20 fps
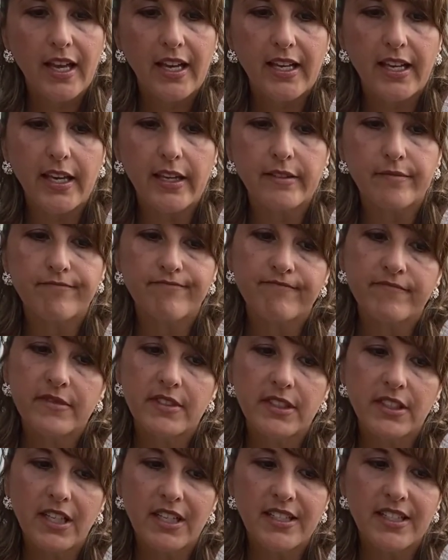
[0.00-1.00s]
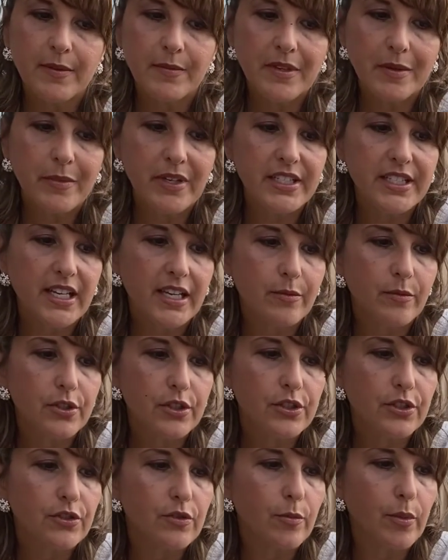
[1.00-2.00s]
Again, not something my dad
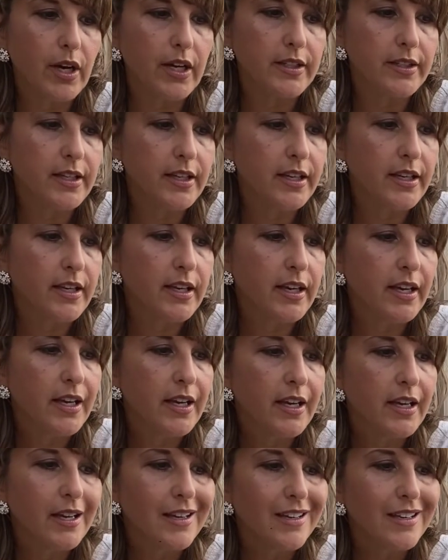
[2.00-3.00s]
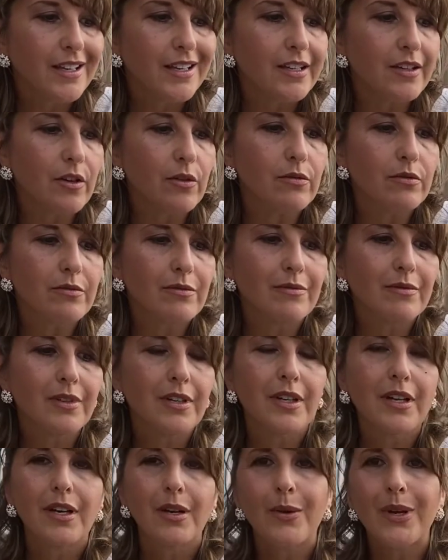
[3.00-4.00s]
would do, but you know,
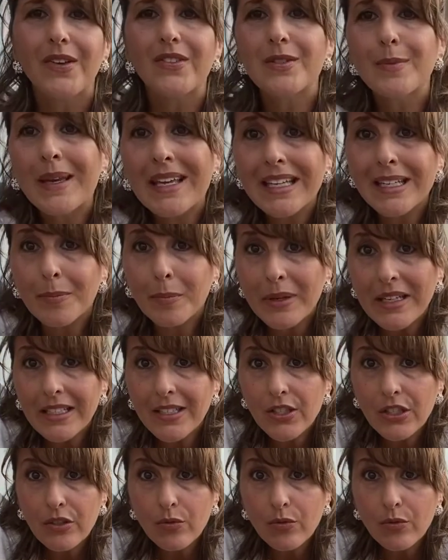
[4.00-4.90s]
you have to make it a bit